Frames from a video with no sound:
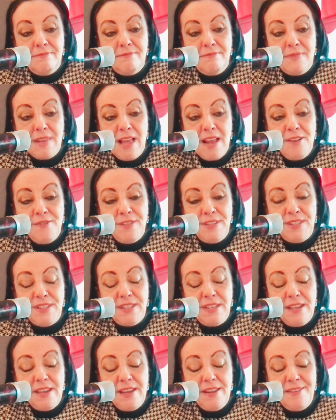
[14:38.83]
Elvis
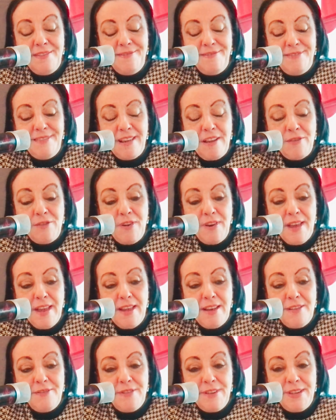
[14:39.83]
again. I've got
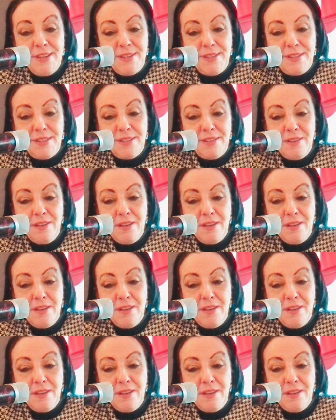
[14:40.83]
Elvis.